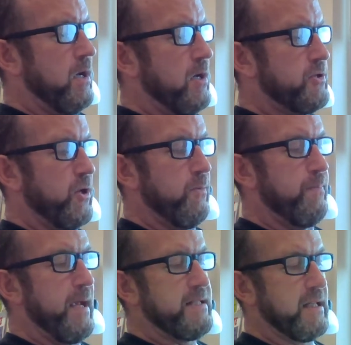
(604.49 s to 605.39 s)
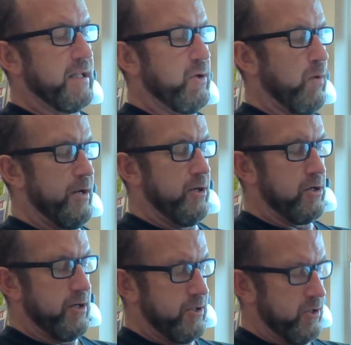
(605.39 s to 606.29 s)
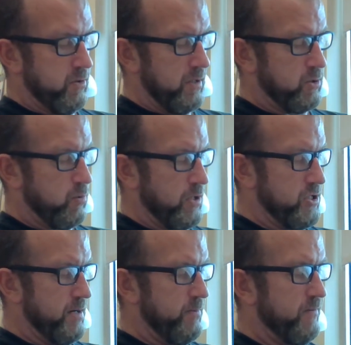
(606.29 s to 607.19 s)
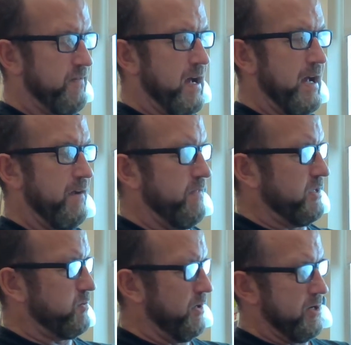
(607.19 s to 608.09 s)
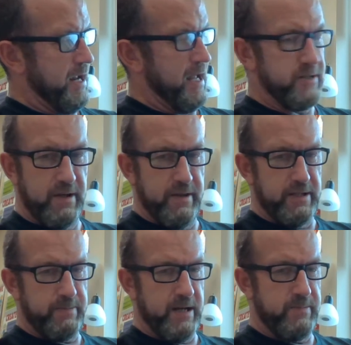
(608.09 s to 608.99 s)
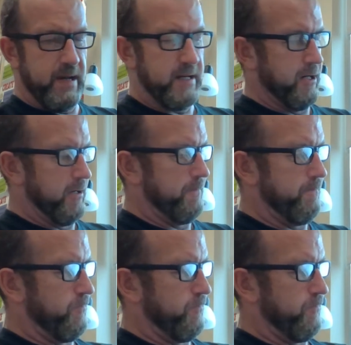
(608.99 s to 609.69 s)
So basically, what you're going to do on question number 5, and that's what you're going to answer on this page back here,